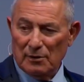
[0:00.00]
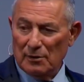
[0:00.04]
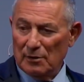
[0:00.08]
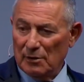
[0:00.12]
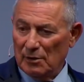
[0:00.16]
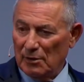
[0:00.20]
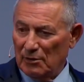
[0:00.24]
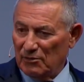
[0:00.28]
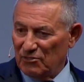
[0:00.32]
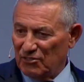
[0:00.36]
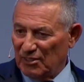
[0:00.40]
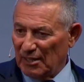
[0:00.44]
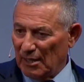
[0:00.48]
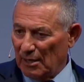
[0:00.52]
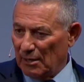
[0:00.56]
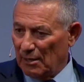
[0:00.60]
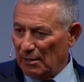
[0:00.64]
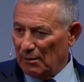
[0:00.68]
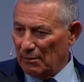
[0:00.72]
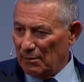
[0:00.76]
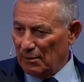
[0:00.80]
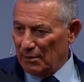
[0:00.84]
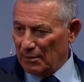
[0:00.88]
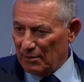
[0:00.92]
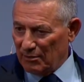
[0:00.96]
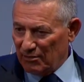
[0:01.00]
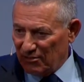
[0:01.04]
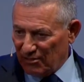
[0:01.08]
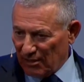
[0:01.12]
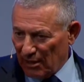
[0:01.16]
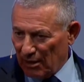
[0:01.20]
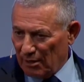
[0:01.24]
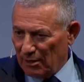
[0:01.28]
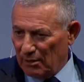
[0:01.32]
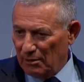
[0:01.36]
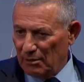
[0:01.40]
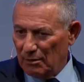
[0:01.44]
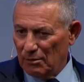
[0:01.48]
and
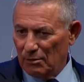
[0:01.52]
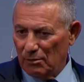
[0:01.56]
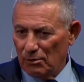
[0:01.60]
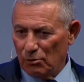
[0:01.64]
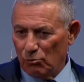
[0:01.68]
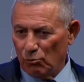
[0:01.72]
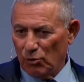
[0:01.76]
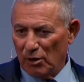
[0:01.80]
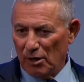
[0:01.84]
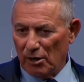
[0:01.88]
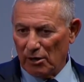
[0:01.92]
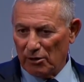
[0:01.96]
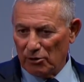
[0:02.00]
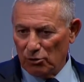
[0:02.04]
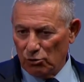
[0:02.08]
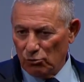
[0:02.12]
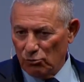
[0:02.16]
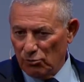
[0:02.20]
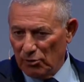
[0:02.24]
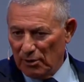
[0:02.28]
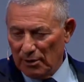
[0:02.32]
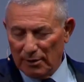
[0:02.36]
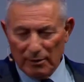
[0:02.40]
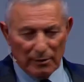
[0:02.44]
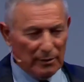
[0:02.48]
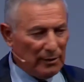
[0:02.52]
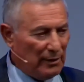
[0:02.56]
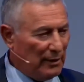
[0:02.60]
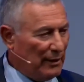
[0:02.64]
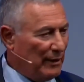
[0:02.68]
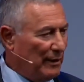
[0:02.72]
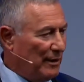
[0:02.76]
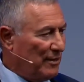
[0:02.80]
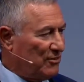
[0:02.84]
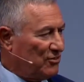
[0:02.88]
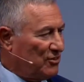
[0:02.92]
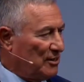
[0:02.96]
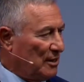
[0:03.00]
say, where are you in
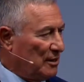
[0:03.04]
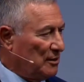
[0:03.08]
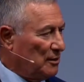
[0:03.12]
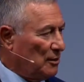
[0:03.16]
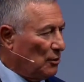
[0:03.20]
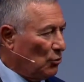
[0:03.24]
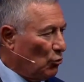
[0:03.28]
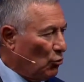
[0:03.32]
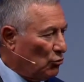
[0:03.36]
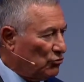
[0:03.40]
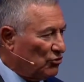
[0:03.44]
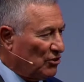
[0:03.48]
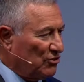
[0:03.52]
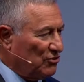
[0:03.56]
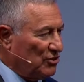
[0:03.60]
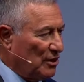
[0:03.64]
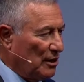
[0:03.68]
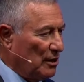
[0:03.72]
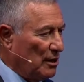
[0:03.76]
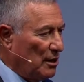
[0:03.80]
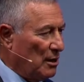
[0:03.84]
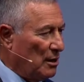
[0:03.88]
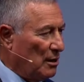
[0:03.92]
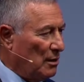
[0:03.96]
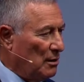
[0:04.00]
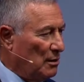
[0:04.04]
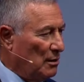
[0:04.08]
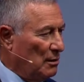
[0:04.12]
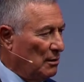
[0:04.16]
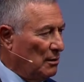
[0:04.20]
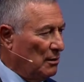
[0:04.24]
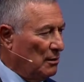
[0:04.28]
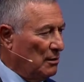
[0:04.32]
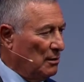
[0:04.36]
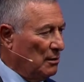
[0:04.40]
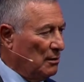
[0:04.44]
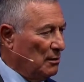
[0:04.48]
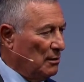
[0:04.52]
Leila Seder Rosh Hashanah?
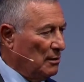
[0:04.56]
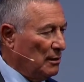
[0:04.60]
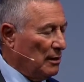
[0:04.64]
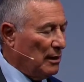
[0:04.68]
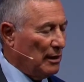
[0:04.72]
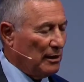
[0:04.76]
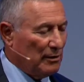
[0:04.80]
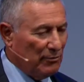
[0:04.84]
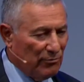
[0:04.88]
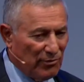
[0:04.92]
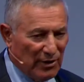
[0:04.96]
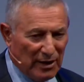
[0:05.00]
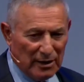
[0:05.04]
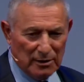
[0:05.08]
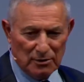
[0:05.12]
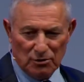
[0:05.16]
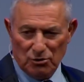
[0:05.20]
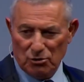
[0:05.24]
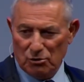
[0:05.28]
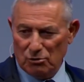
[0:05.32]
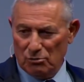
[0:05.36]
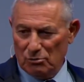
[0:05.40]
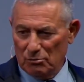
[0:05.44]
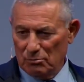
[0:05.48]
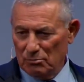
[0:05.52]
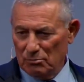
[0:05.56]
I invite you